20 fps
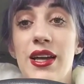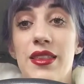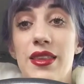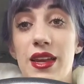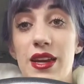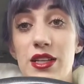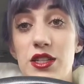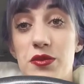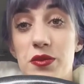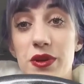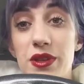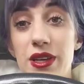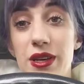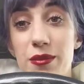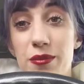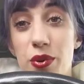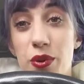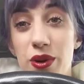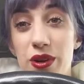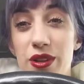that it's really
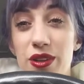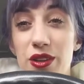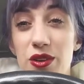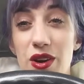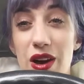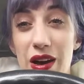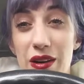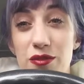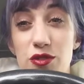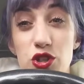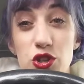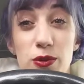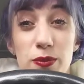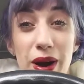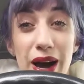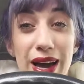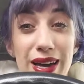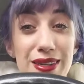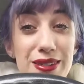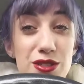important that you have two
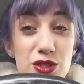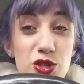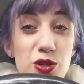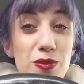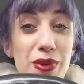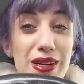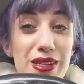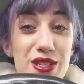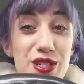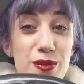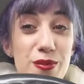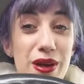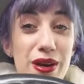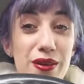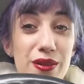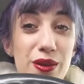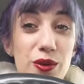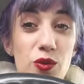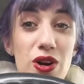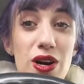minds. Two minds are
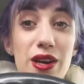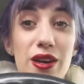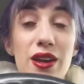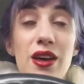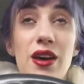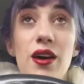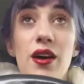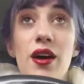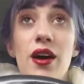better than one.